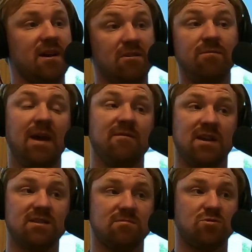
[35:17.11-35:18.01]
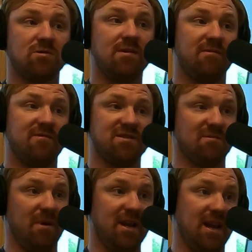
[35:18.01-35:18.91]
You may even get some shrimp if it's a
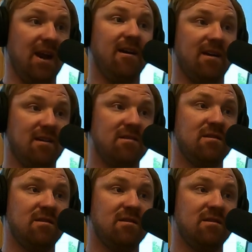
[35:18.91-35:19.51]
muddy area.